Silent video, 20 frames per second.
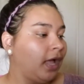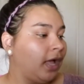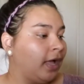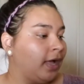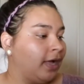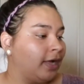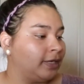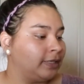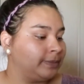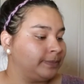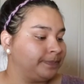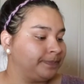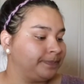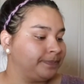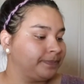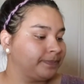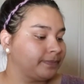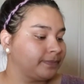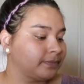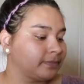
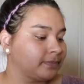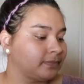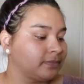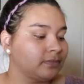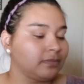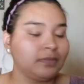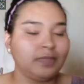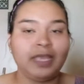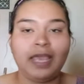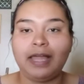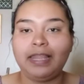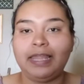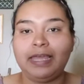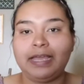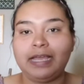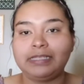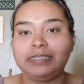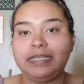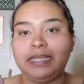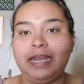Um yeah,
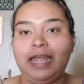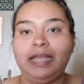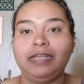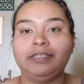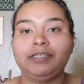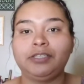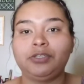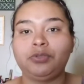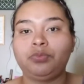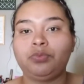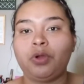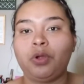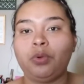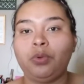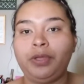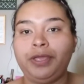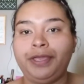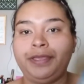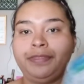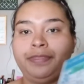like I said, I just
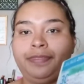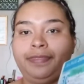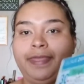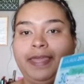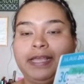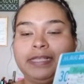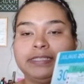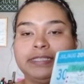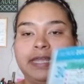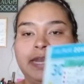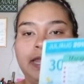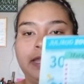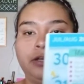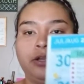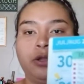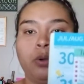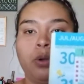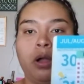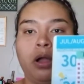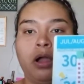wrote in things that I
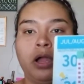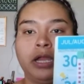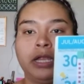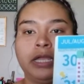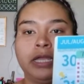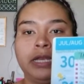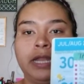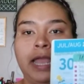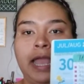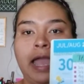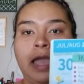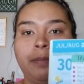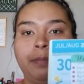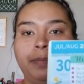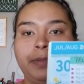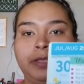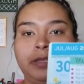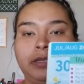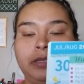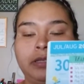know are gonna
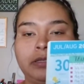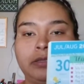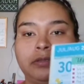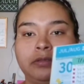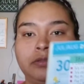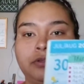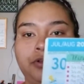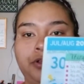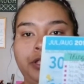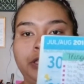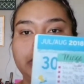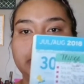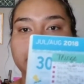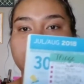happen during